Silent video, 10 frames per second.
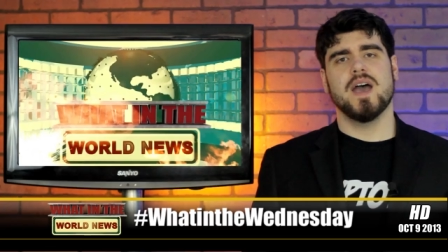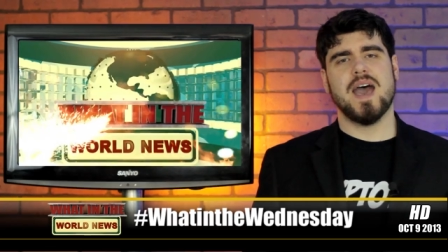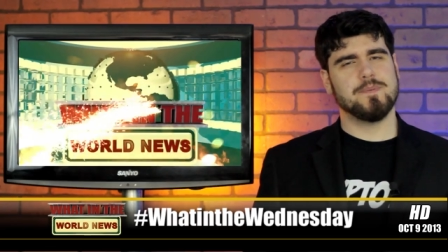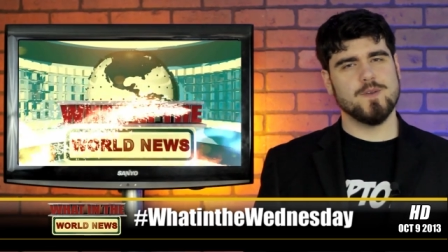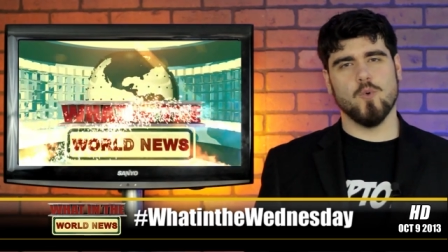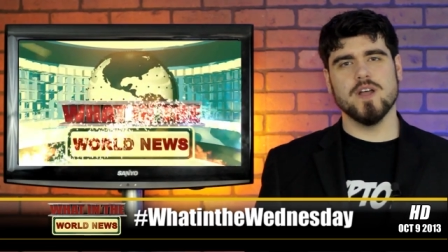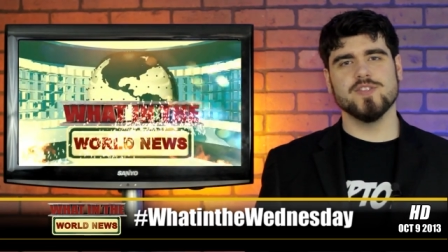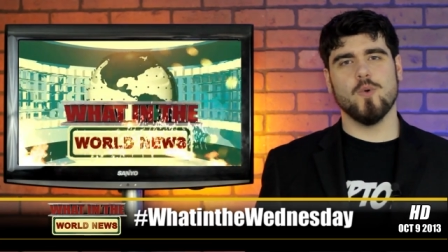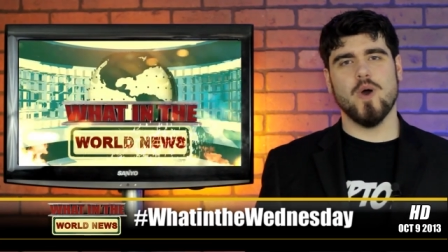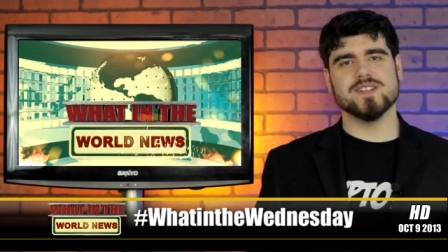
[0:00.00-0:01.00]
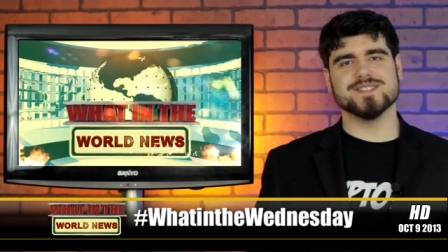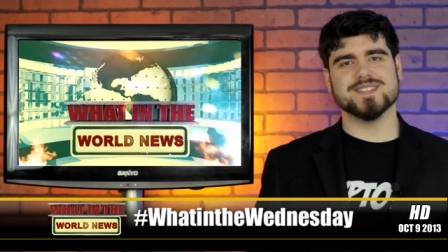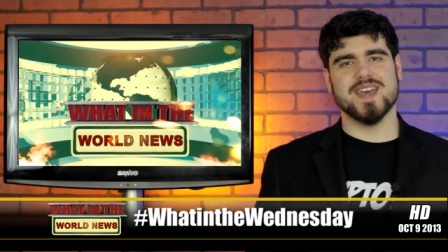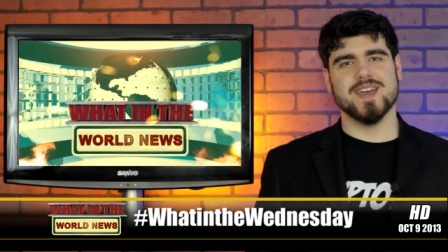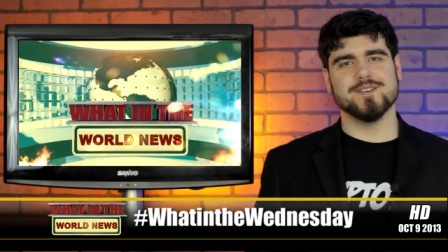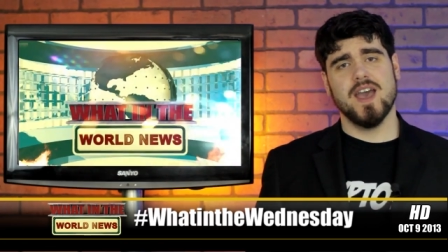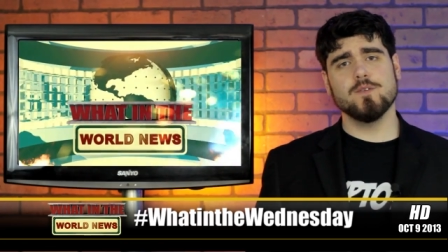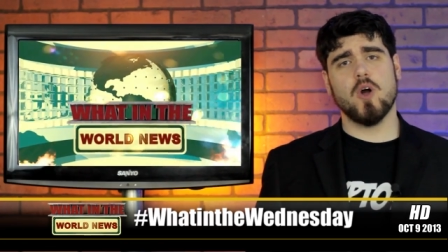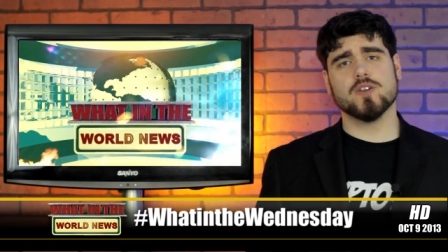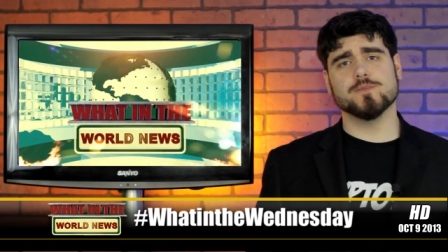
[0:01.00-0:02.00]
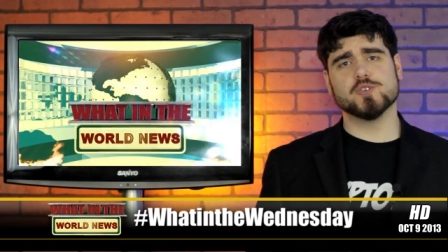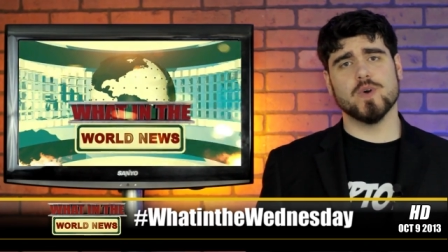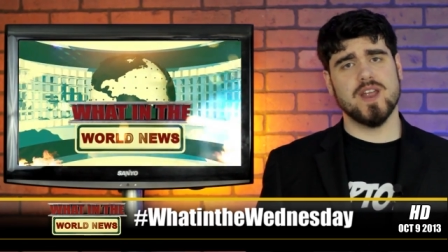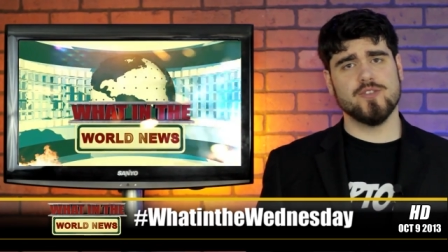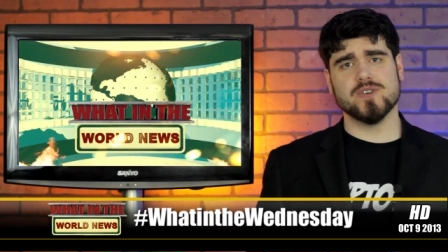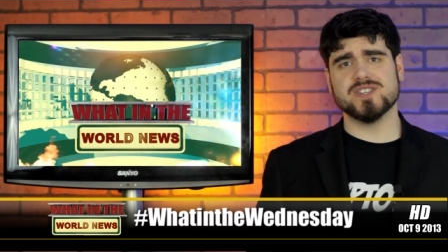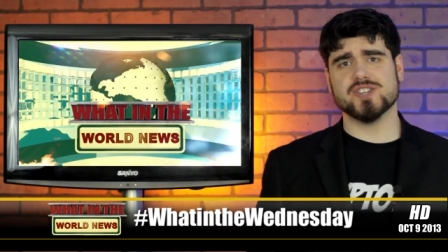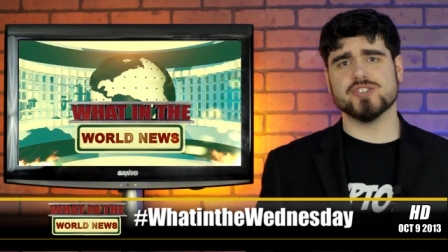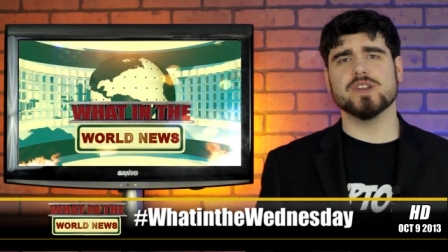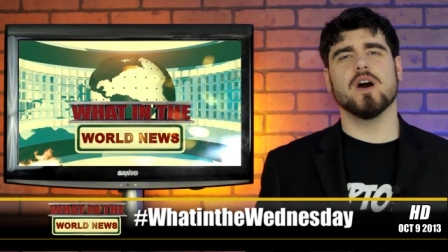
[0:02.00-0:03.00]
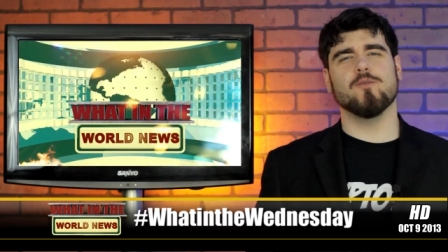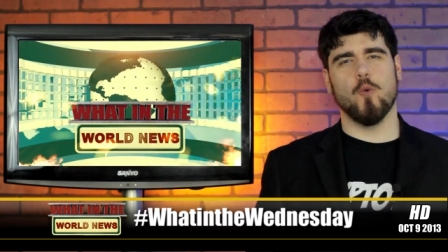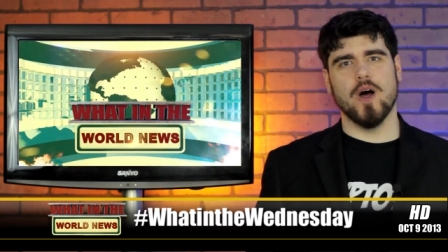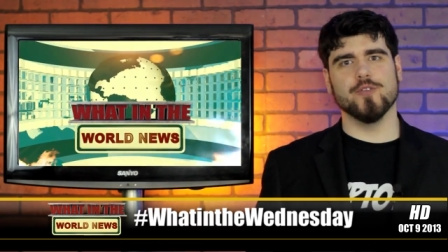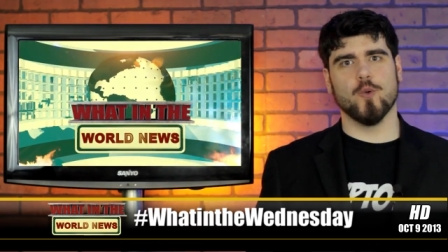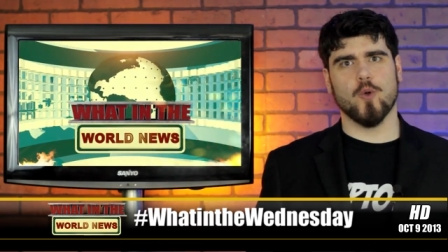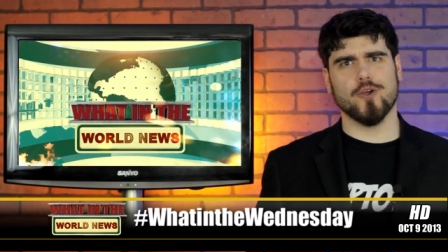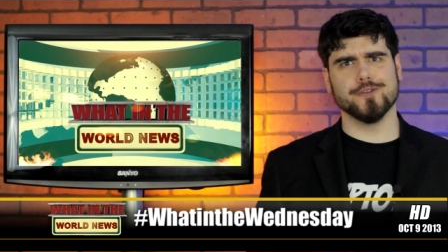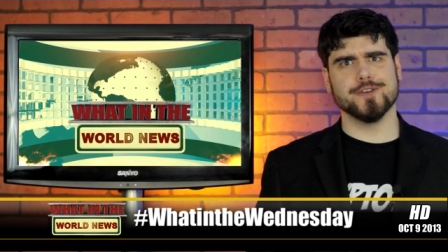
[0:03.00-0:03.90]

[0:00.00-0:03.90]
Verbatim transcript: Happy What in the Wednesday, and welcome to another edition of What in the World